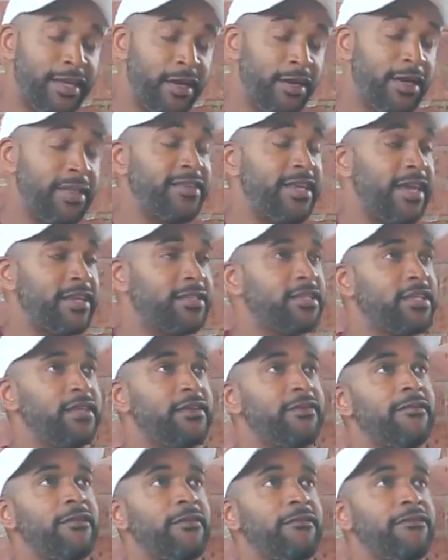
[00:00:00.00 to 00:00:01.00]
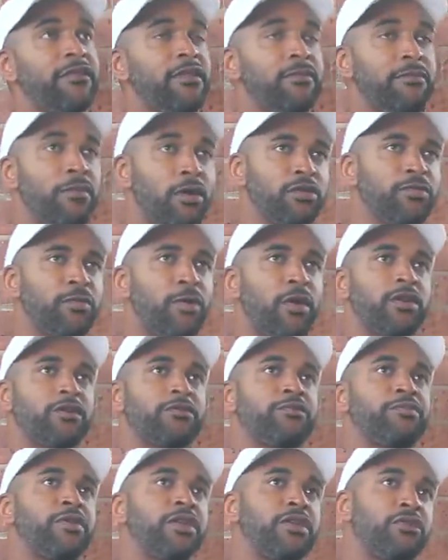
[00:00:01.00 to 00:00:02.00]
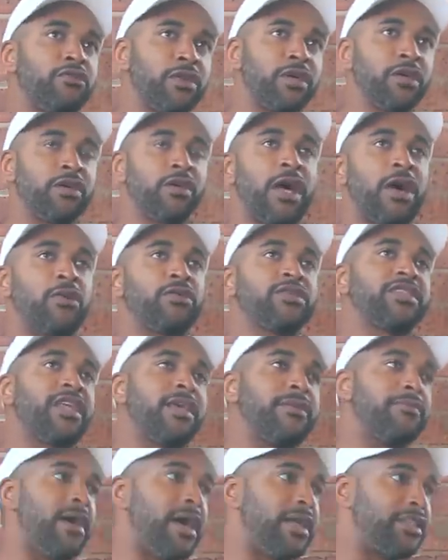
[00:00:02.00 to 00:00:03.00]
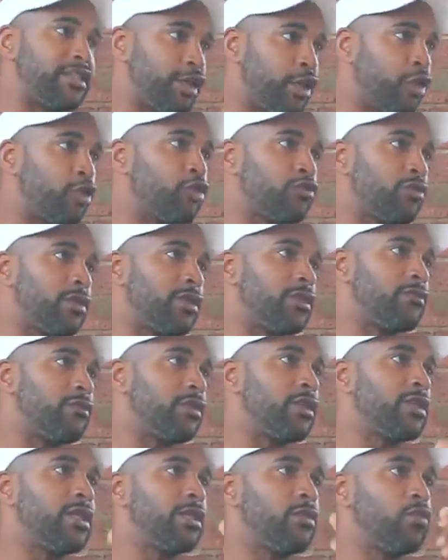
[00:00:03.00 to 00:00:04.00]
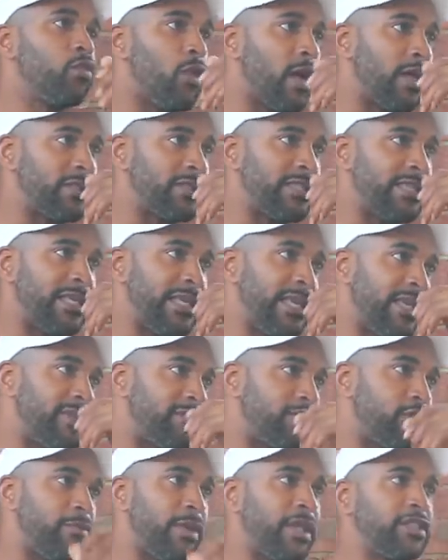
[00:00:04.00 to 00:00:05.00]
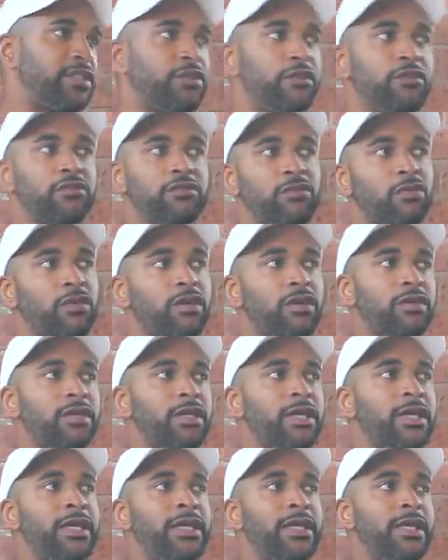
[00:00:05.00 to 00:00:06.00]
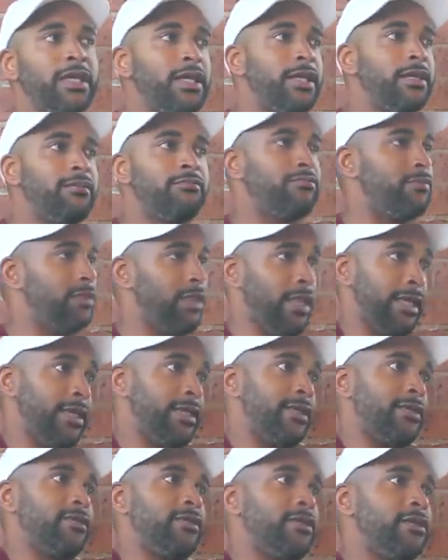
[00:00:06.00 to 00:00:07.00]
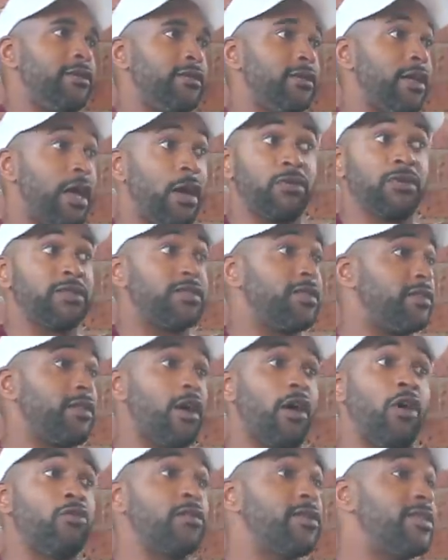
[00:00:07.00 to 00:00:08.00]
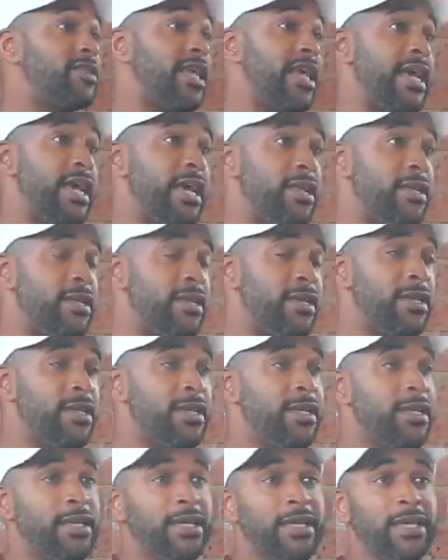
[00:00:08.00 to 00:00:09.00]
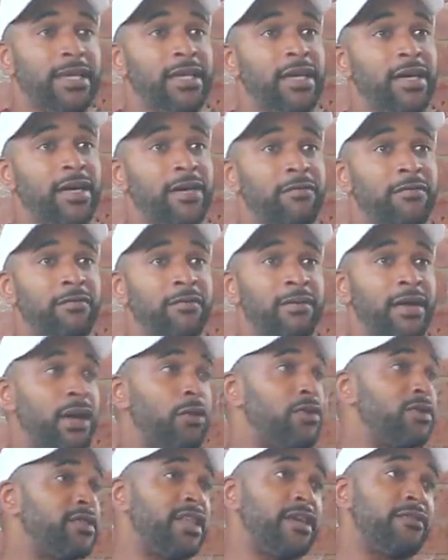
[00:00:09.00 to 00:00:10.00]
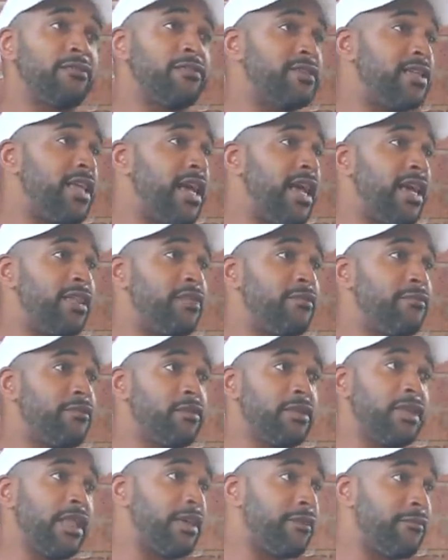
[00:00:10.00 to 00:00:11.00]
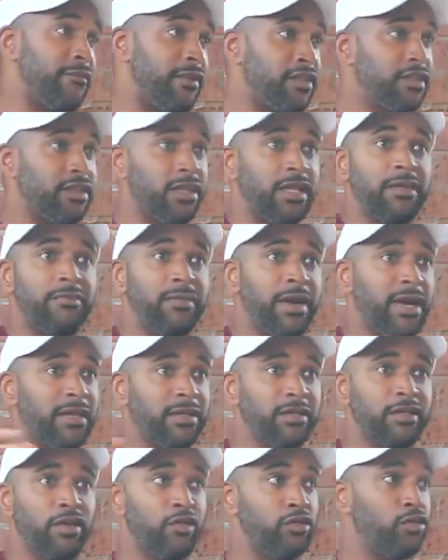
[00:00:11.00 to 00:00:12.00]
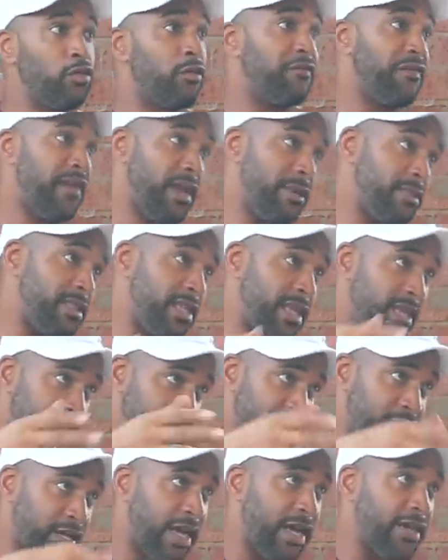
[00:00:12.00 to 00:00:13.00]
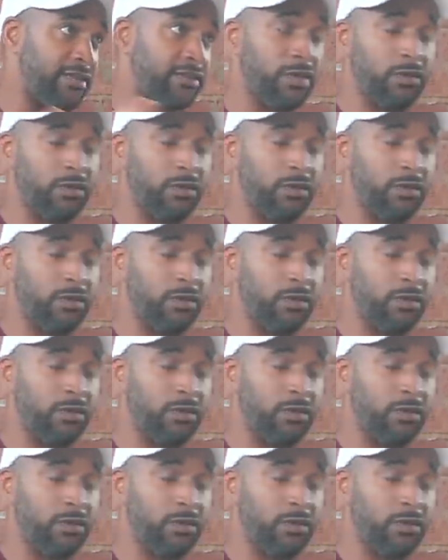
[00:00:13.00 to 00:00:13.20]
No, that's actually, for the most part, it's pretty real. I would say my children really didn't watch the game. So my children weren't like, you know, I was just always dad. And um, I was never dad. The, like, eventually they might, you know, do a family day at the Giants.